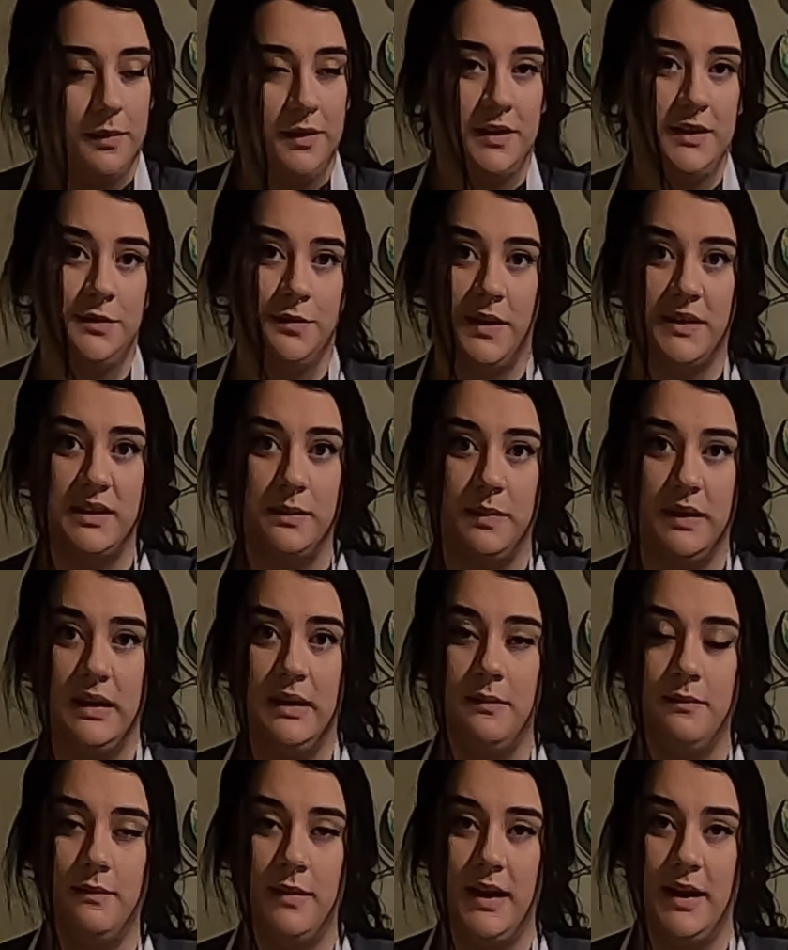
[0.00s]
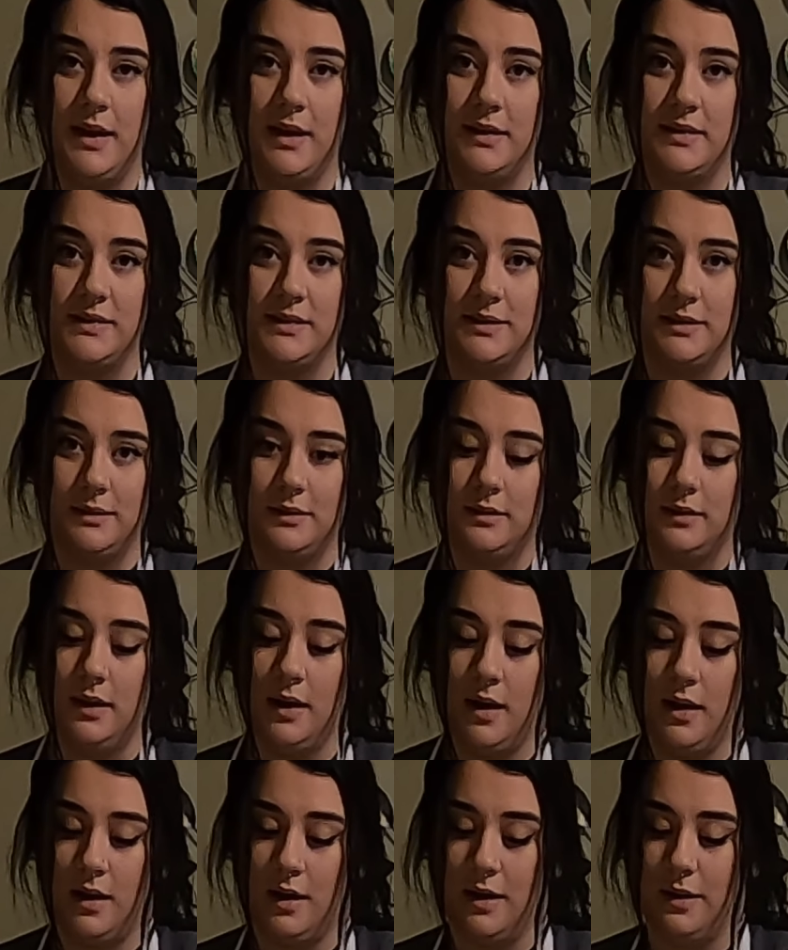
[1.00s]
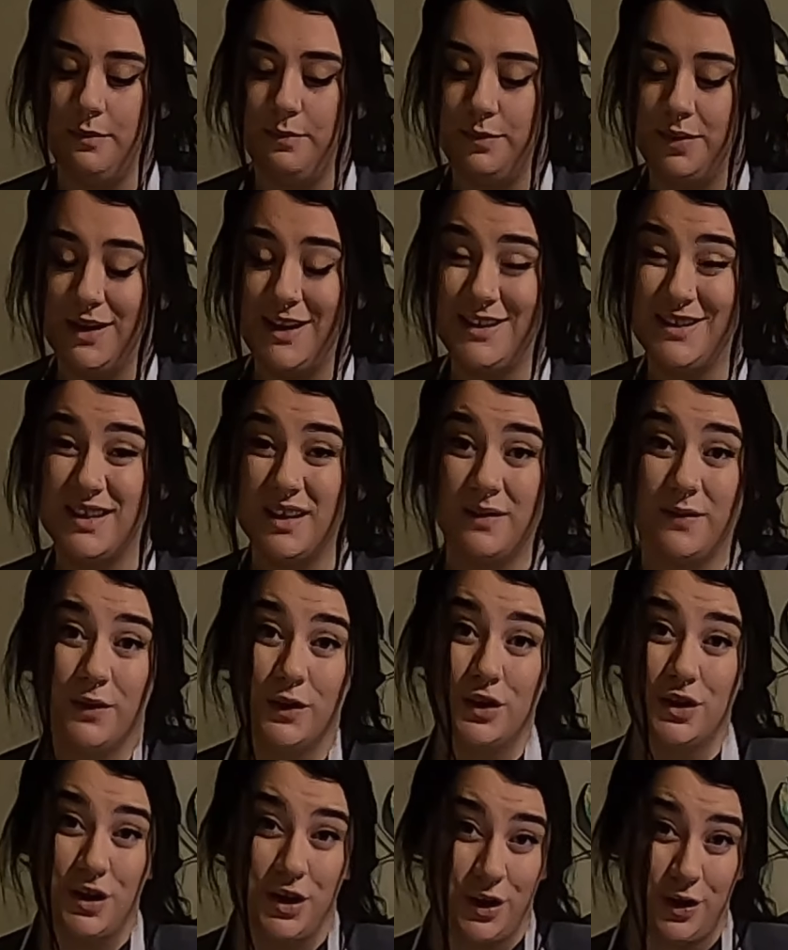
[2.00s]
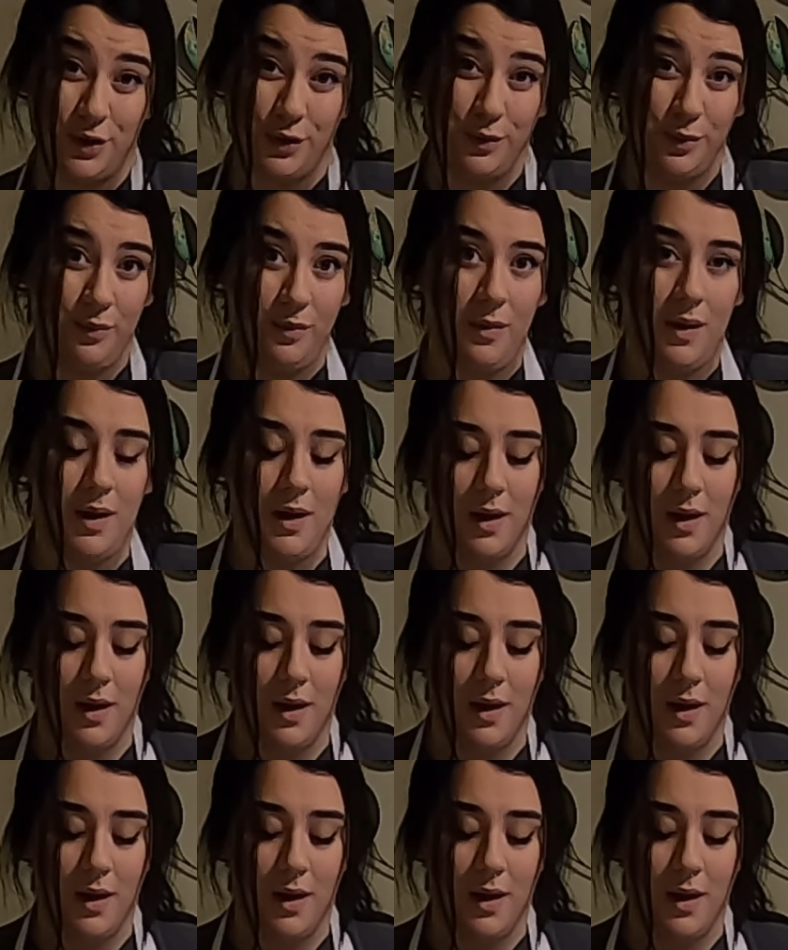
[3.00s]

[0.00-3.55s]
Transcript: This recipe makes pizza for two.